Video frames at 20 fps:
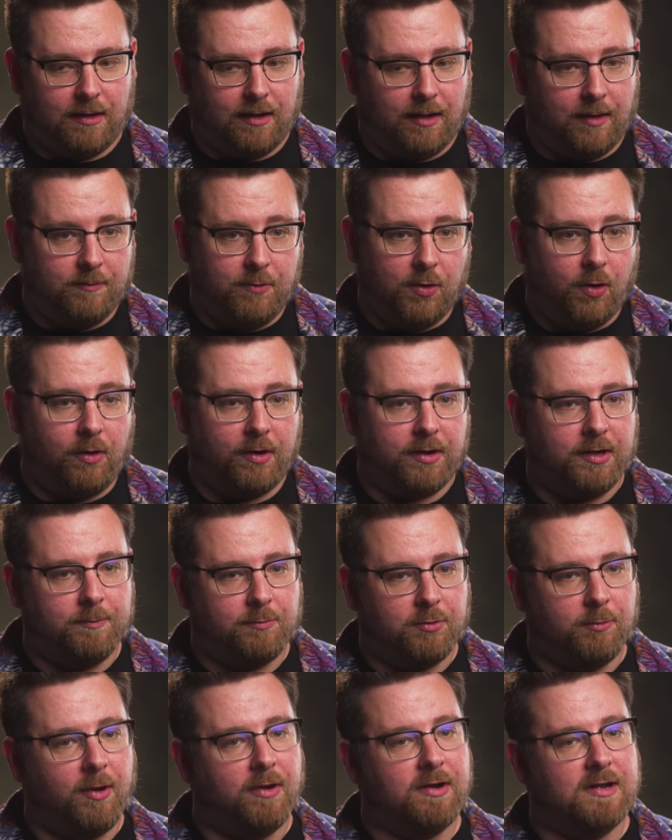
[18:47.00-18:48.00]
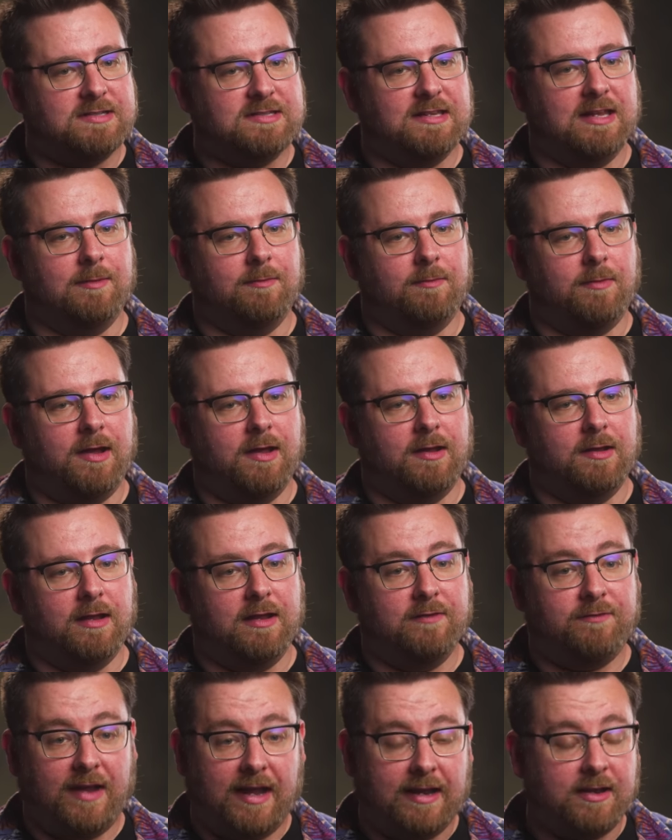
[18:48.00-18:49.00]
I'm not gonna promote it to them.
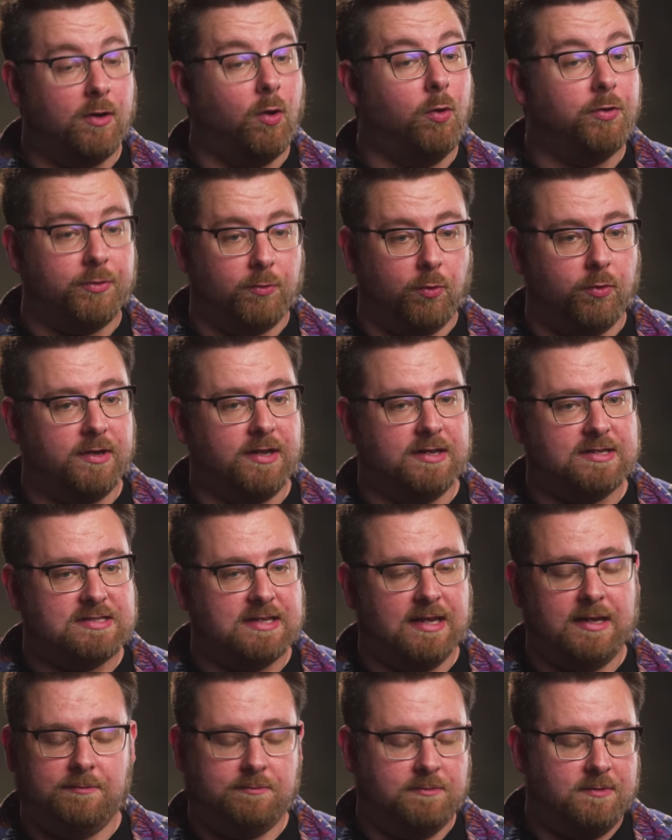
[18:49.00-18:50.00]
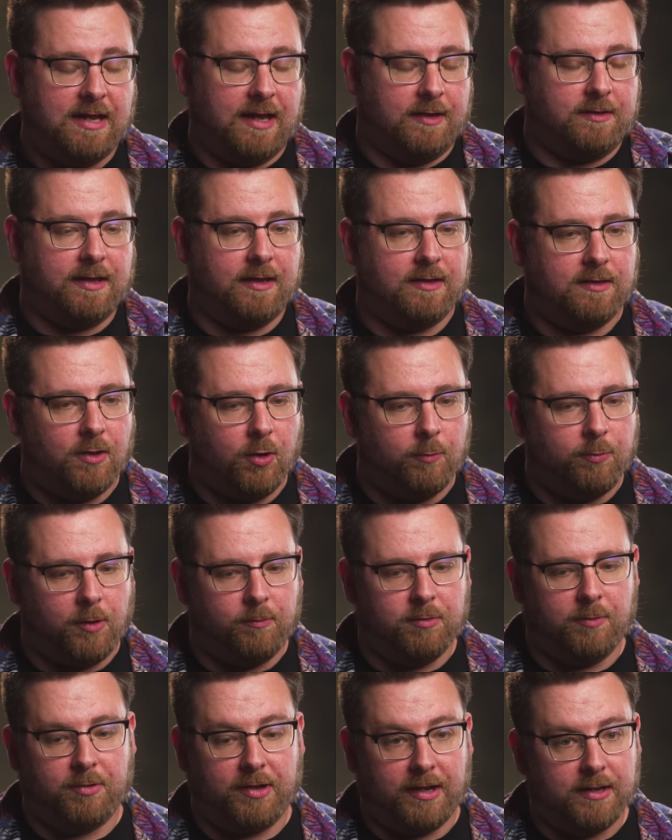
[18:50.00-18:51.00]
If I had an older audience, say, yeah, that, no
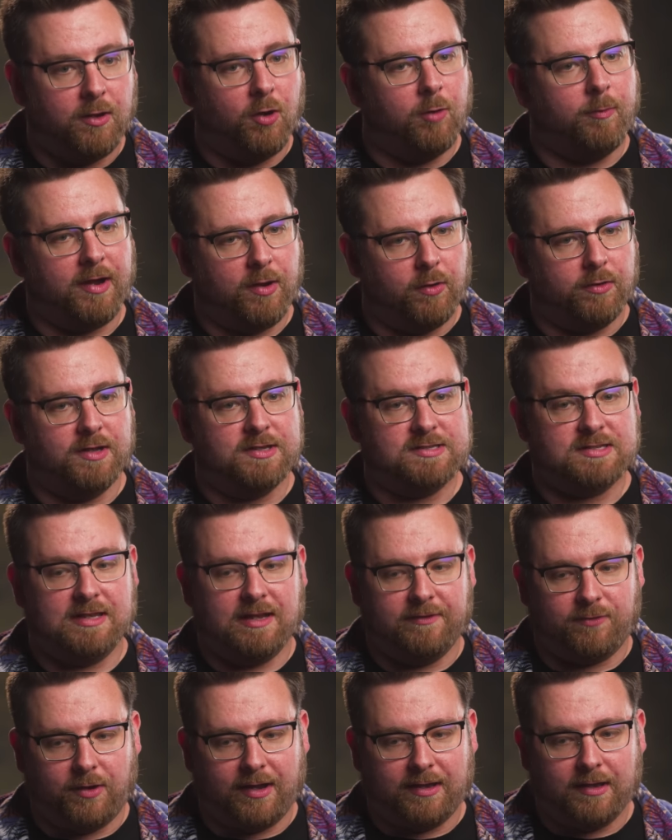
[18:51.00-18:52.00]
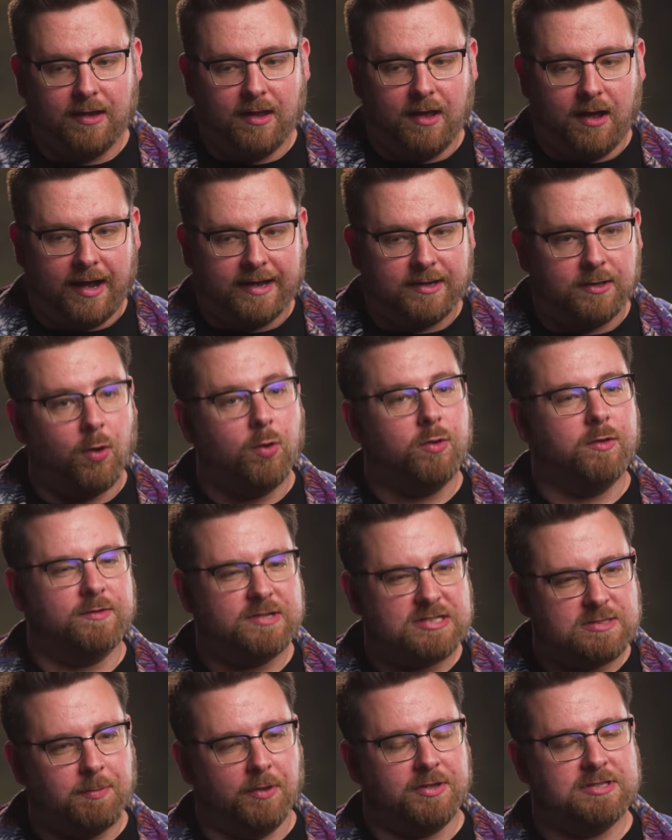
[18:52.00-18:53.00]
problem, but I know my audience, and therefore I know the
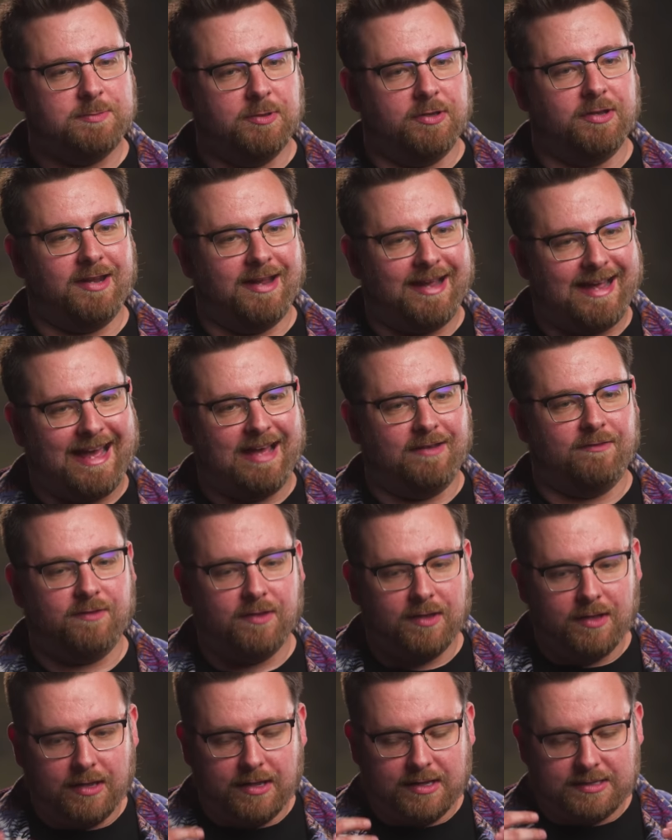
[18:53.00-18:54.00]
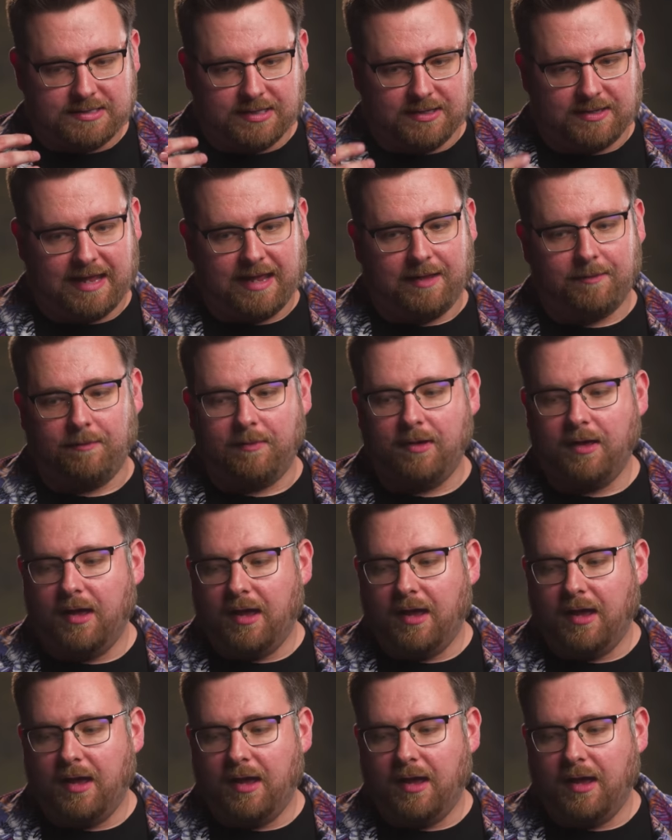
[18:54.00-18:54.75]
responsibility I have to them.